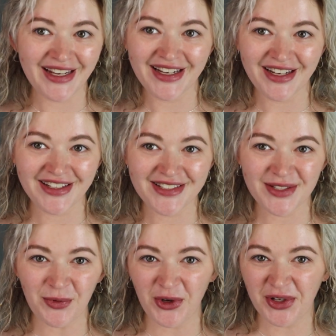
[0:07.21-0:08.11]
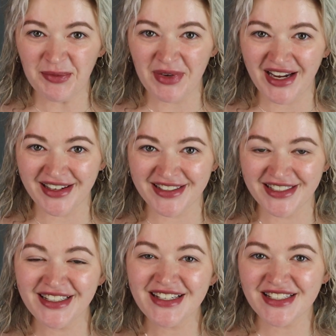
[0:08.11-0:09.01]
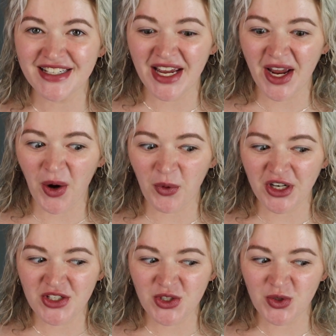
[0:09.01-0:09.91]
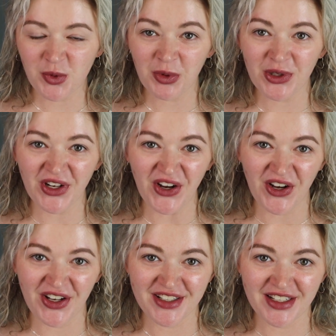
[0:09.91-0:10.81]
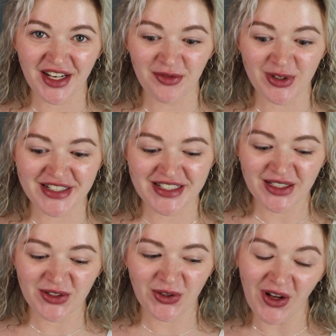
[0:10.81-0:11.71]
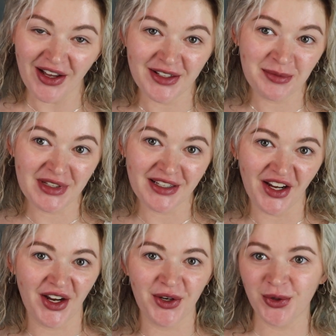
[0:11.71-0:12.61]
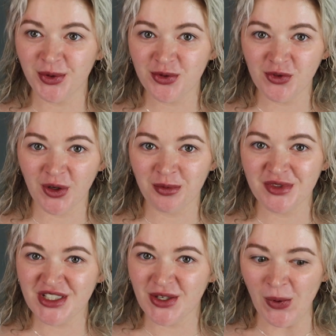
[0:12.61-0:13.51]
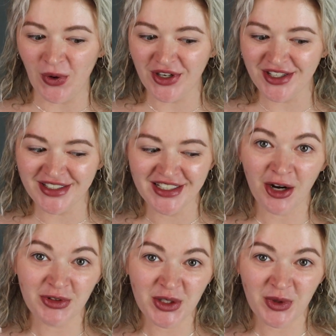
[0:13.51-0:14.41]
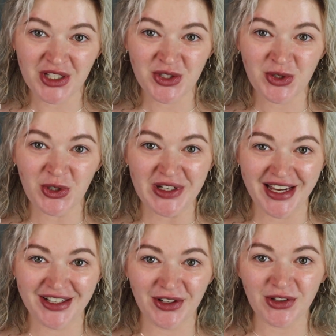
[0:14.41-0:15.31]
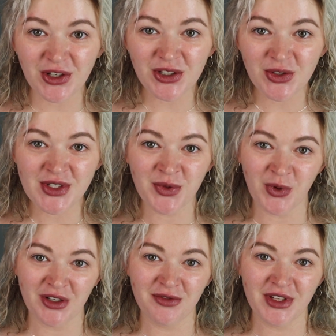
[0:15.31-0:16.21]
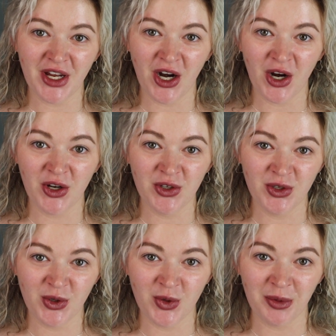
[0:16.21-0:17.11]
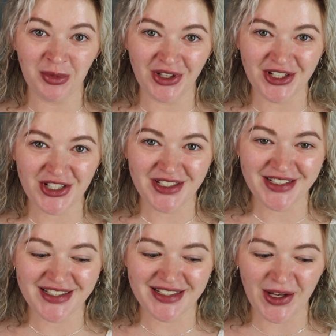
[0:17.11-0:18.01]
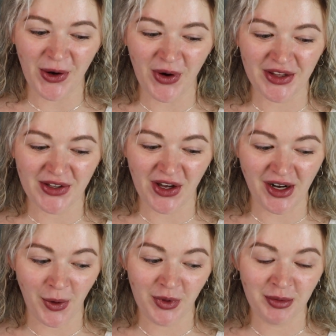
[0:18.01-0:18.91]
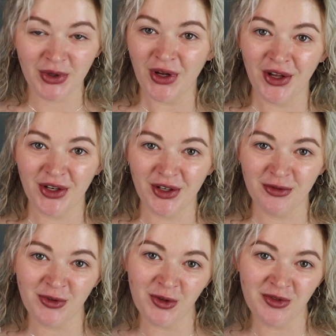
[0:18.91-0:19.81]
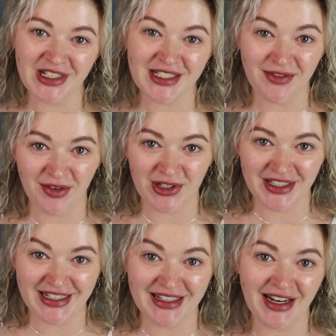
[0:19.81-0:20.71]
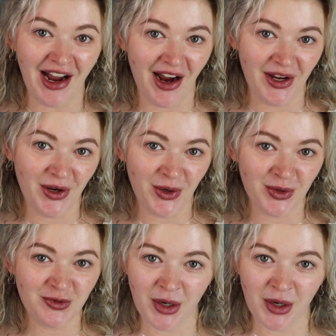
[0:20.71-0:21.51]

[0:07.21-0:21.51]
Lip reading: Hey guys, welcome back. Today I wanted to put on every single item that I own from Dior. I really wanted to create a look using one of their new blushes, so I thought I would put on a full face of everything that I own.